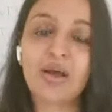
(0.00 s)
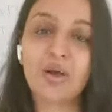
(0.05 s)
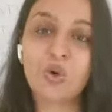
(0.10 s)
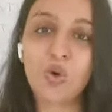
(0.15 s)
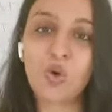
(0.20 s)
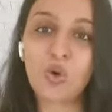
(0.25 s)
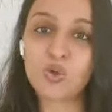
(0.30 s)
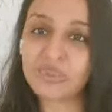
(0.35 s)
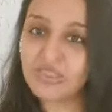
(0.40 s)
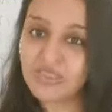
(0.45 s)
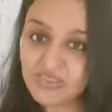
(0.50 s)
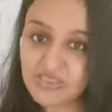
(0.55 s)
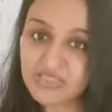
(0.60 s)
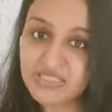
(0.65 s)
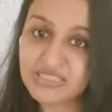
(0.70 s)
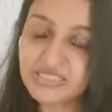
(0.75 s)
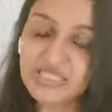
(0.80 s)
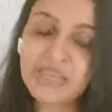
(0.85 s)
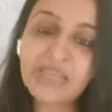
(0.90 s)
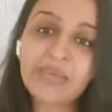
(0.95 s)
on
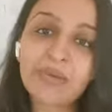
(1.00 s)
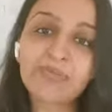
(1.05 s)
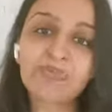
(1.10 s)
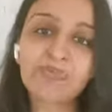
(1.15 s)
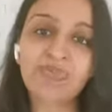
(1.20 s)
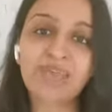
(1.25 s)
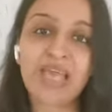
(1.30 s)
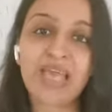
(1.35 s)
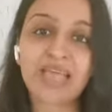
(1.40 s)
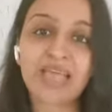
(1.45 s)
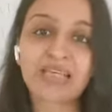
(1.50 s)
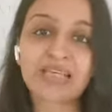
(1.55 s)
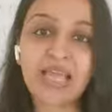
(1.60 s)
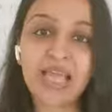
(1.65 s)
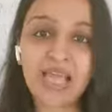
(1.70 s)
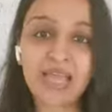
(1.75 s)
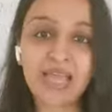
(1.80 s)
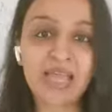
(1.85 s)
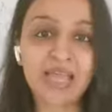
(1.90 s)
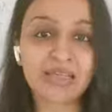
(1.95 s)
Thursday, and
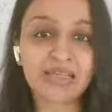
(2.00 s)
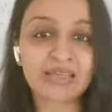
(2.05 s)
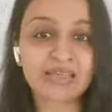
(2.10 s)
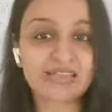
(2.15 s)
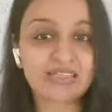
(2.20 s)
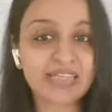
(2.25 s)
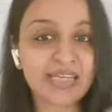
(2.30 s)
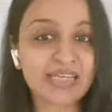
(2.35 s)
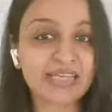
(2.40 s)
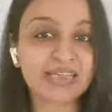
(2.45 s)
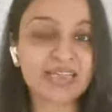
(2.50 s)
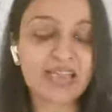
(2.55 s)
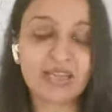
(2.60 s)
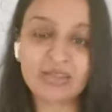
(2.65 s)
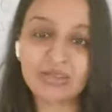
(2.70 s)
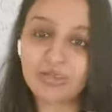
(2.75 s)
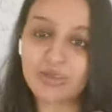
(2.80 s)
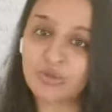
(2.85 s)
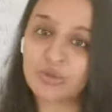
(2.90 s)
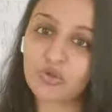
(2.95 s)
I had said
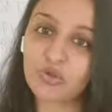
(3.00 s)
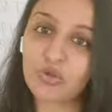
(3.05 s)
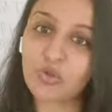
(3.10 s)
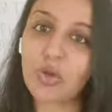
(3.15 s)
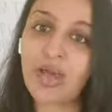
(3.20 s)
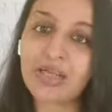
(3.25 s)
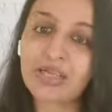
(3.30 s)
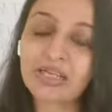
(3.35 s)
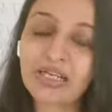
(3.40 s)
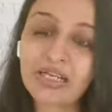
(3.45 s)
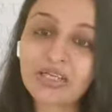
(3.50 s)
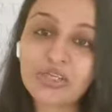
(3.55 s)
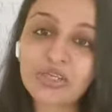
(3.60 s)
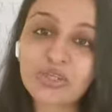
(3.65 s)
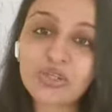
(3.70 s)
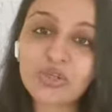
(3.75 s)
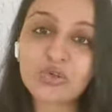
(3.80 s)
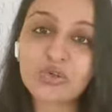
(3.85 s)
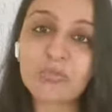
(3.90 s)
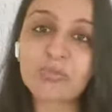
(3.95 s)
that I'll
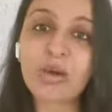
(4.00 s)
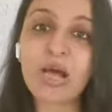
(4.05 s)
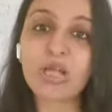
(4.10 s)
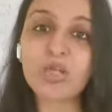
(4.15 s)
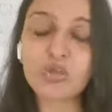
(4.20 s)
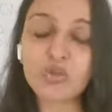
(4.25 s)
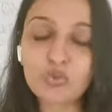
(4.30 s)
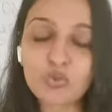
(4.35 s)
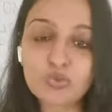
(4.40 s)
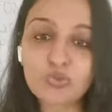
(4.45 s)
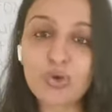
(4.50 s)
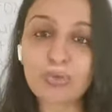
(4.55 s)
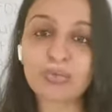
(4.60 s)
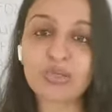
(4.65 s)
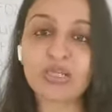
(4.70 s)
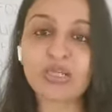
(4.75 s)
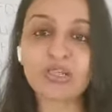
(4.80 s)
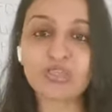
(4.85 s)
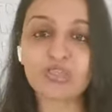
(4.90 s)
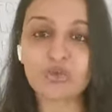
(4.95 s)
continue the part 2 for
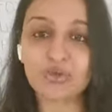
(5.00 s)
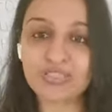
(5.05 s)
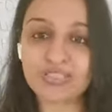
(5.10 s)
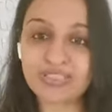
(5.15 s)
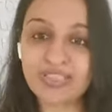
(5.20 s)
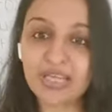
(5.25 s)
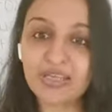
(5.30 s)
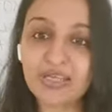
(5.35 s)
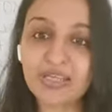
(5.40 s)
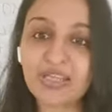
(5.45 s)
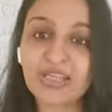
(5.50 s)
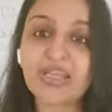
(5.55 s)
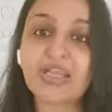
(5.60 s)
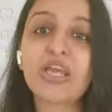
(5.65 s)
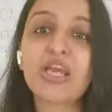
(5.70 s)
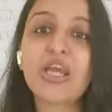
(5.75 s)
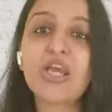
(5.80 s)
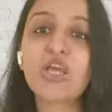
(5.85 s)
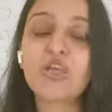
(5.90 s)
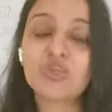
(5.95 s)
millets on Sunday.
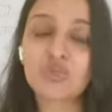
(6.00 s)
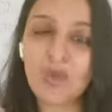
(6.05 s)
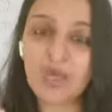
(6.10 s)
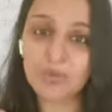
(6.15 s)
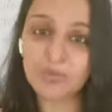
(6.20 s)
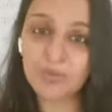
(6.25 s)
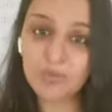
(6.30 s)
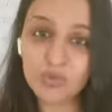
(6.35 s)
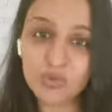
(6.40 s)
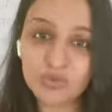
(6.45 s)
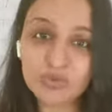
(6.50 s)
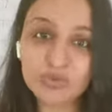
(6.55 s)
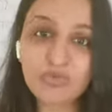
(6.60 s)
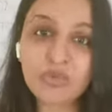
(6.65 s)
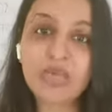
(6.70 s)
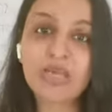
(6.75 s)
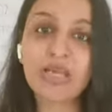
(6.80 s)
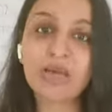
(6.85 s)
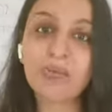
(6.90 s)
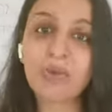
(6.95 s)
So I'm going to
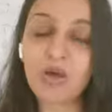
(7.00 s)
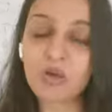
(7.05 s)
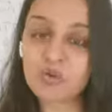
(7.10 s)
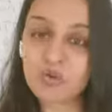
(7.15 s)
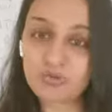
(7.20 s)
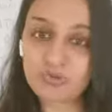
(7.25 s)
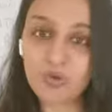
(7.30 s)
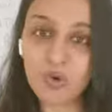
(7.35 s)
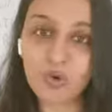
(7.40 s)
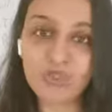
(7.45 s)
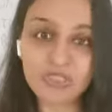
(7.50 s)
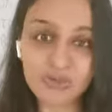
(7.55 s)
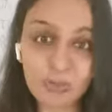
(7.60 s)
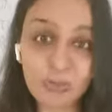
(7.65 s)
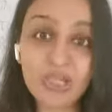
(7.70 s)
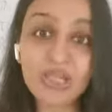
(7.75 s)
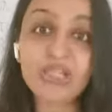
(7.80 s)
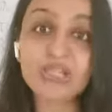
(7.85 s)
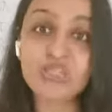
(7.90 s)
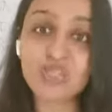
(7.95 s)
speak about, of course,
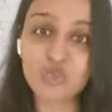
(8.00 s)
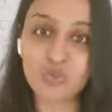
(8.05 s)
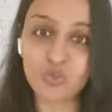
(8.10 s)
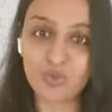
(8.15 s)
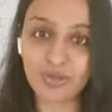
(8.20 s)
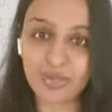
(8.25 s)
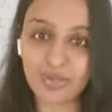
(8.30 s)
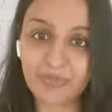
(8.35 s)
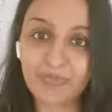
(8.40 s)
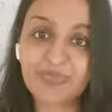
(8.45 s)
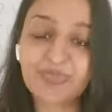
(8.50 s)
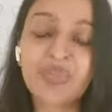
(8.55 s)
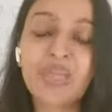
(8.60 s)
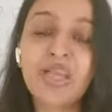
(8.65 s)
millets today.